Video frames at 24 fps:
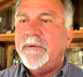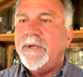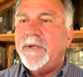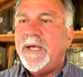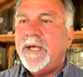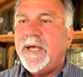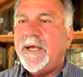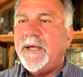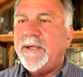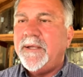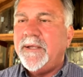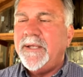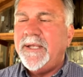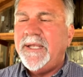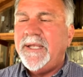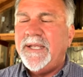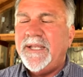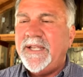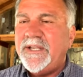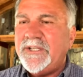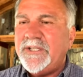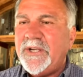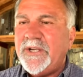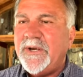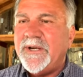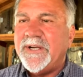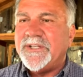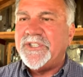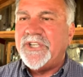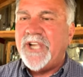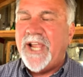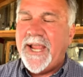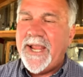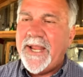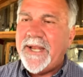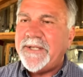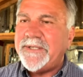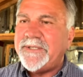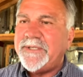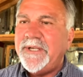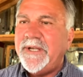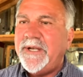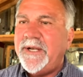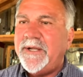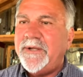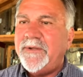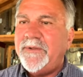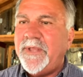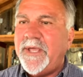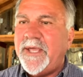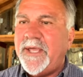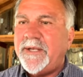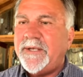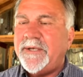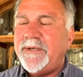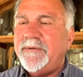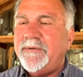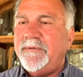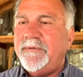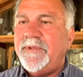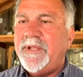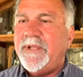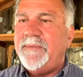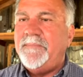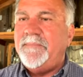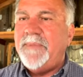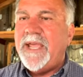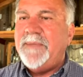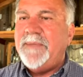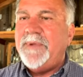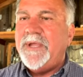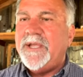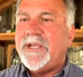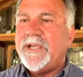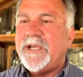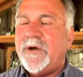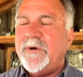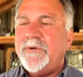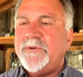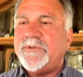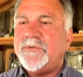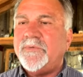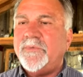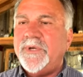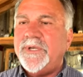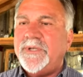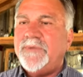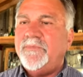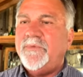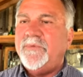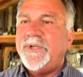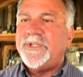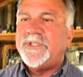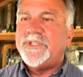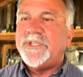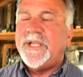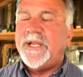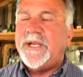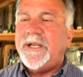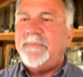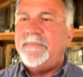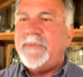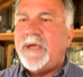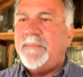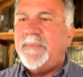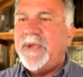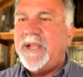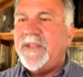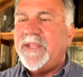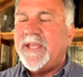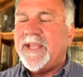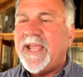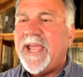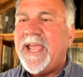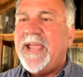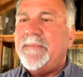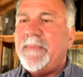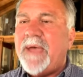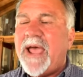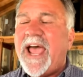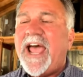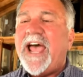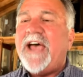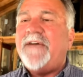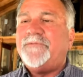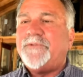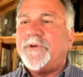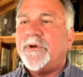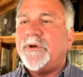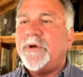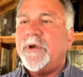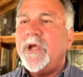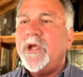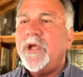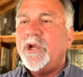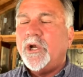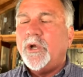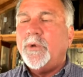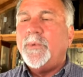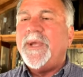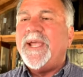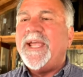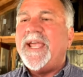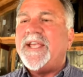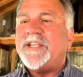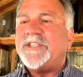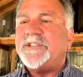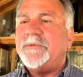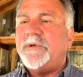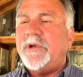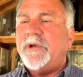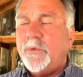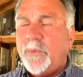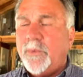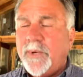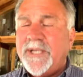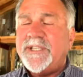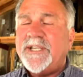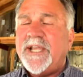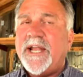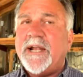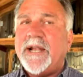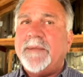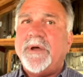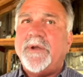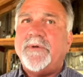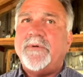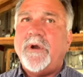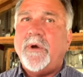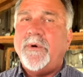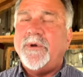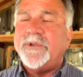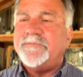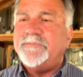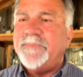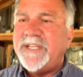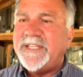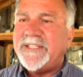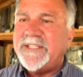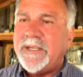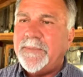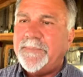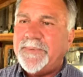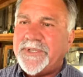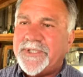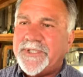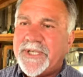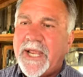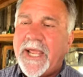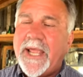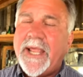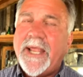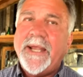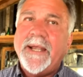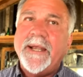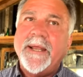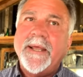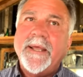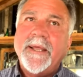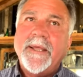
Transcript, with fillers: Uh, is there a chance, you know, that, that maybe coach would, would sit him? I mean, the game after Louisiana Monroe is Mississippi State.